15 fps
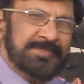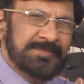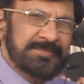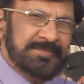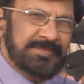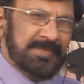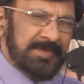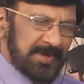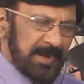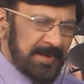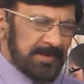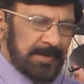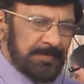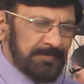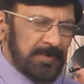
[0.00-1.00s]
Sincere
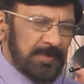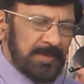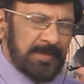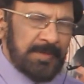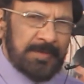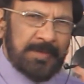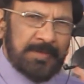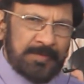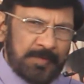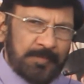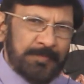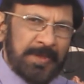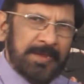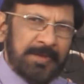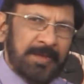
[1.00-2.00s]
attempt you
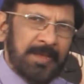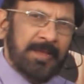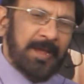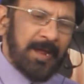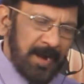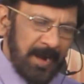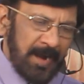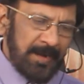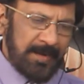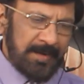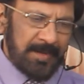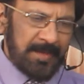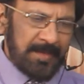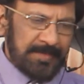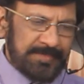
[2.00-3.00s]
make, and
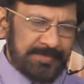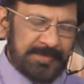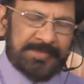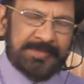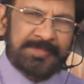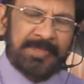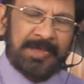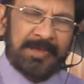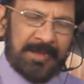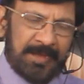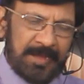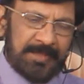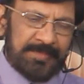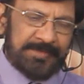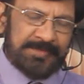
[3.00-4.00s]
this
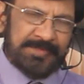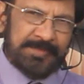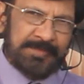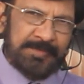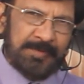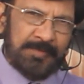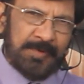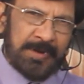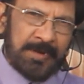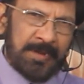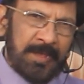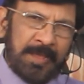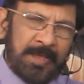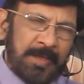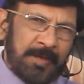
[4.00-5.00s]
is your,
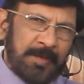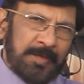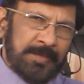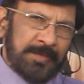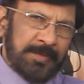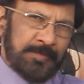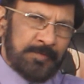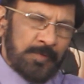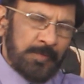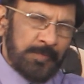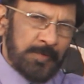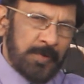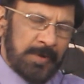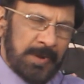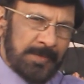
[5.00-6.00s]
in two
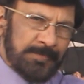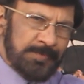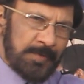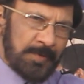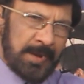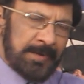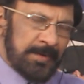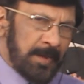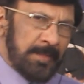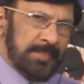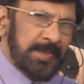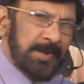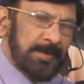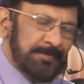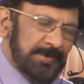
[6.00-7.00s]
programs you learned all
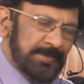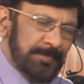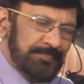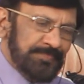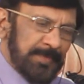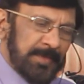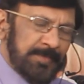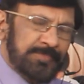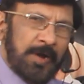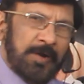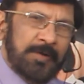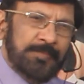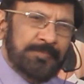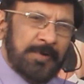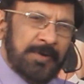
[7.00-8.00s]
the elements. In
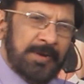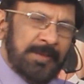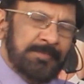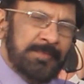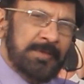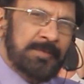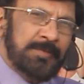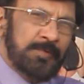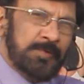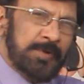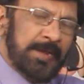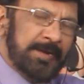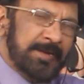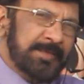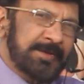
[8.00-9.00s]
third program you
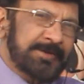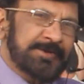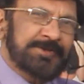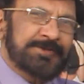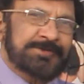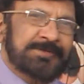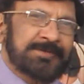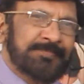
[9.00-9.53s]
take it as a test